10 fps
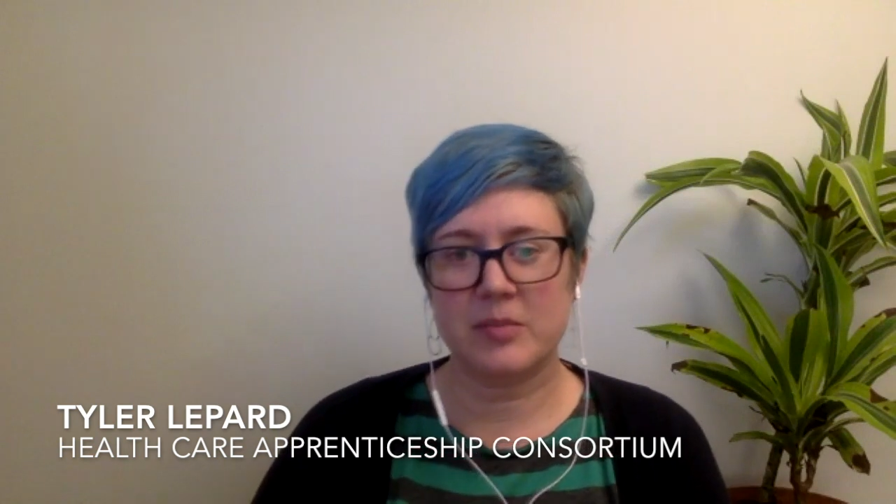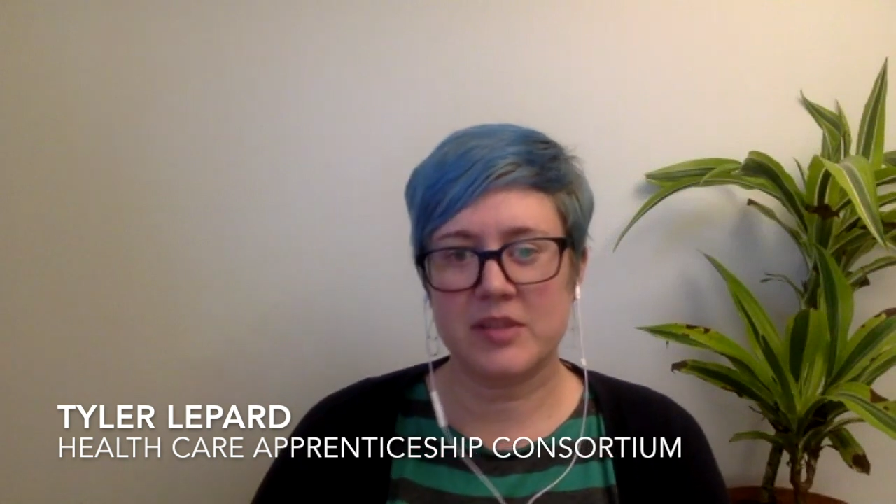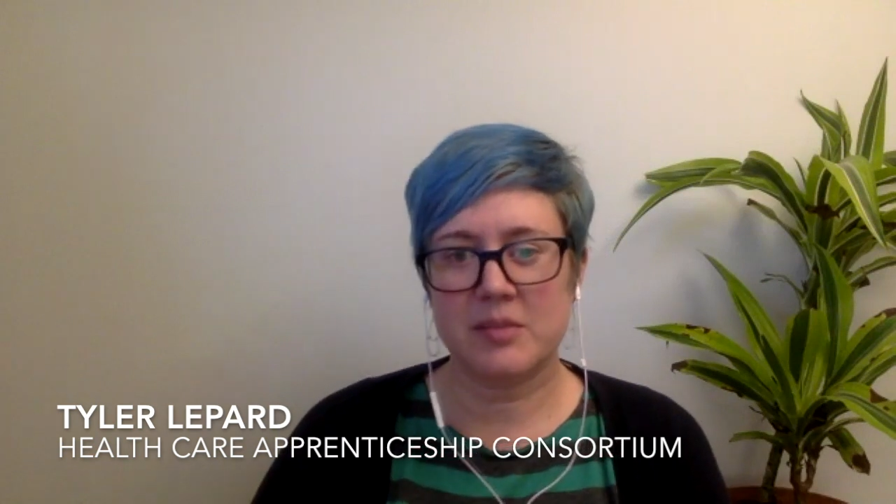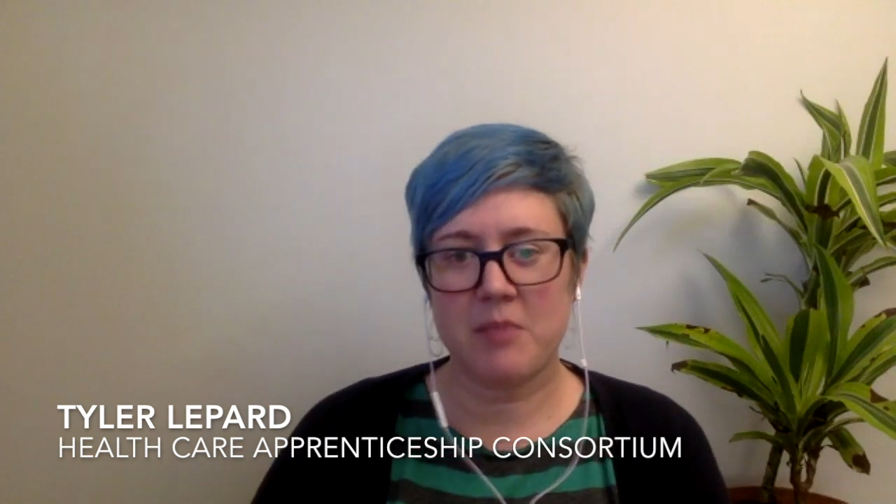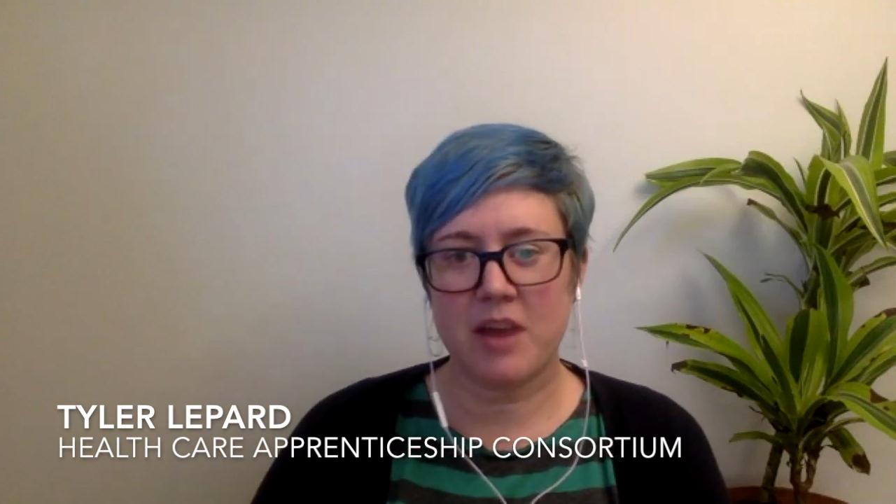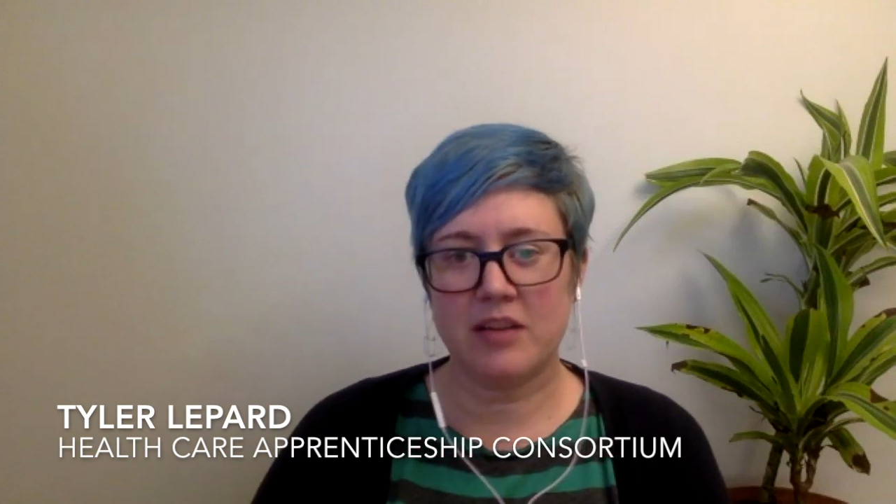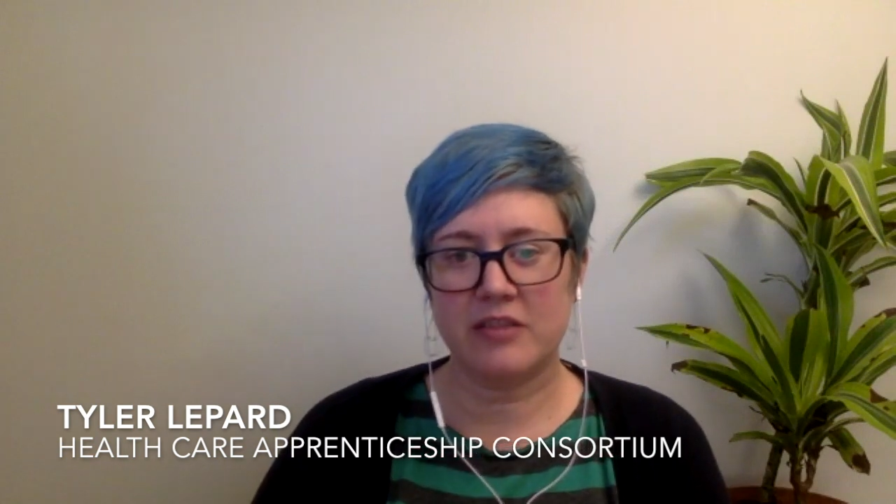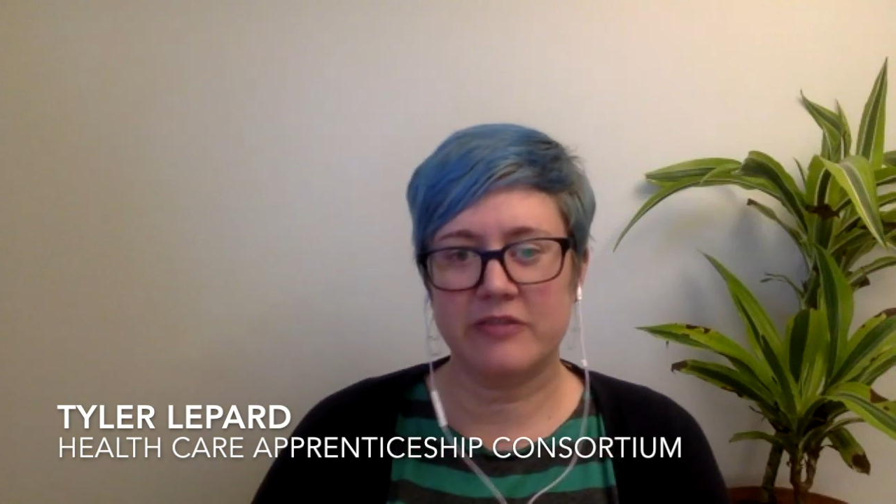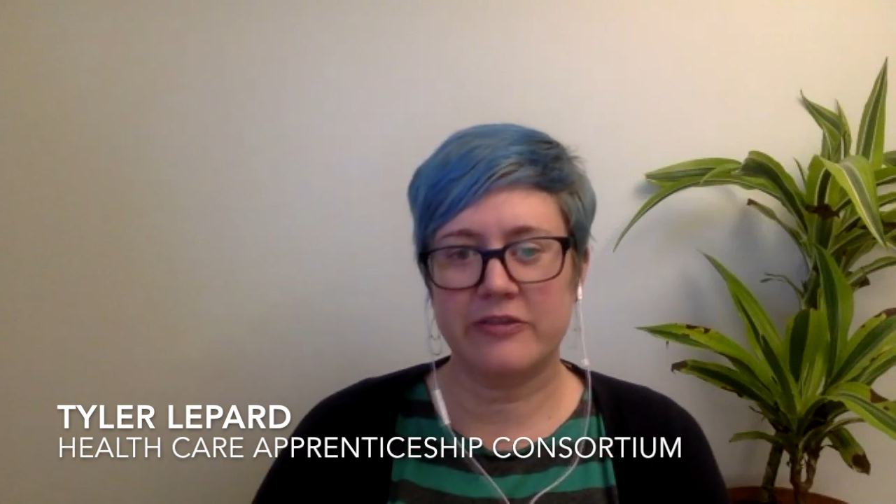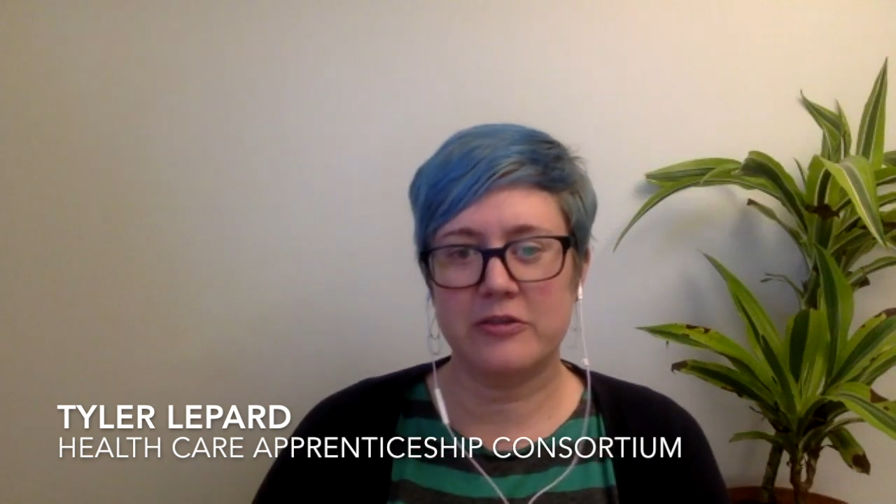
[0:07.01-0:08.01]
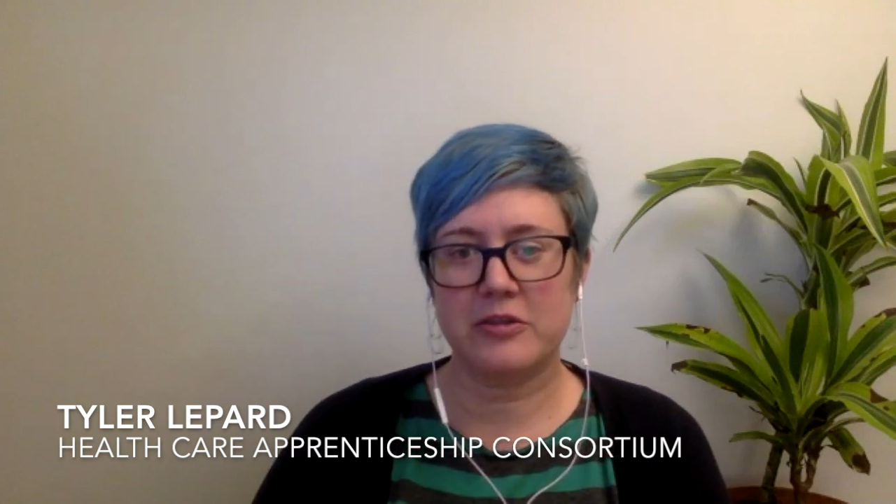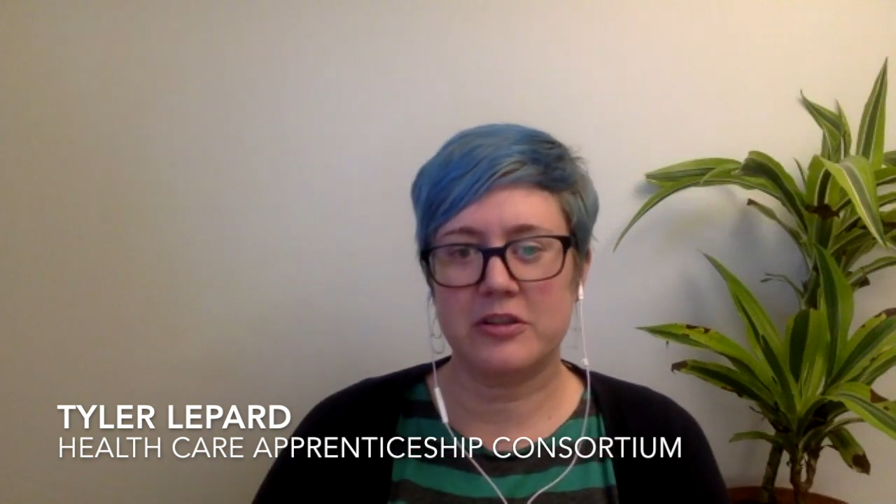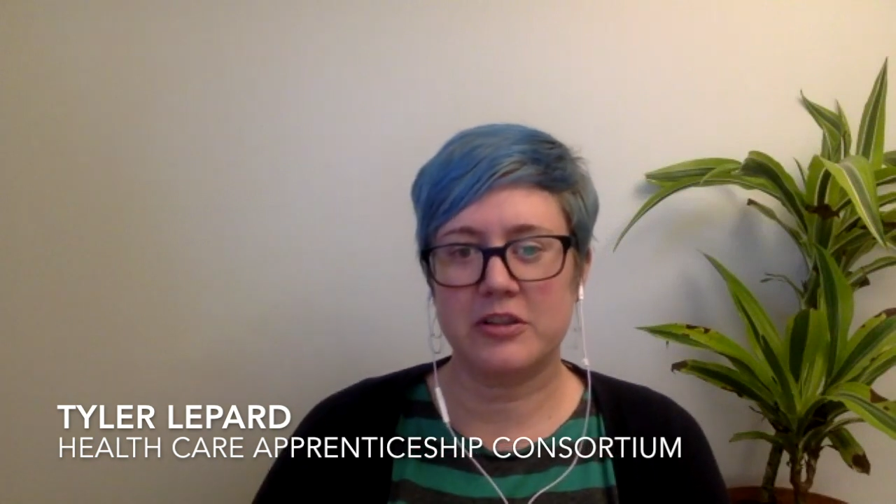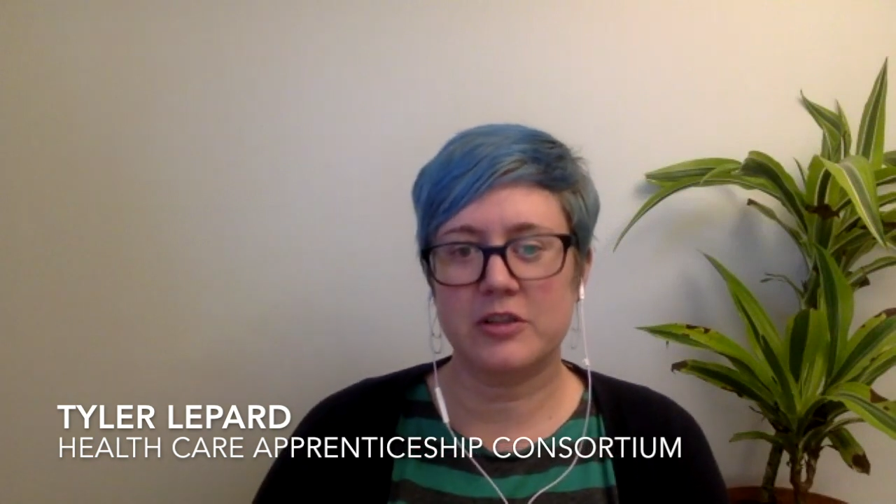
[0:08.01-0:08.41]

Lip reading: is a model for